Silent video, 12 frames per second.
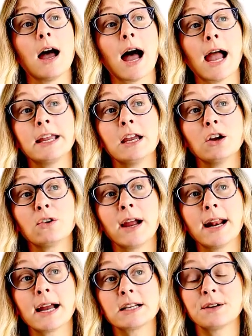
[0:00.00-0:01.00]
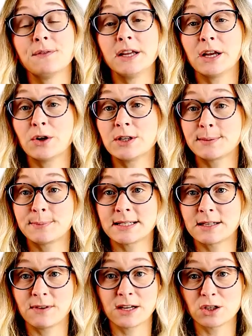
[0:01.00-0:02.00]
I can create activity codes
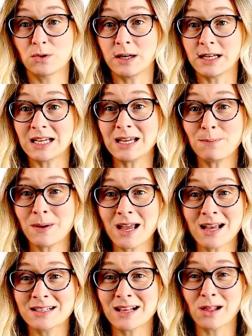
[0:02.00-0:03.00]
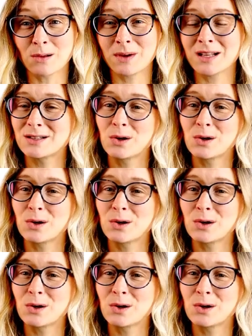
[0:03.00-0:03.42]
specific to an EPS element.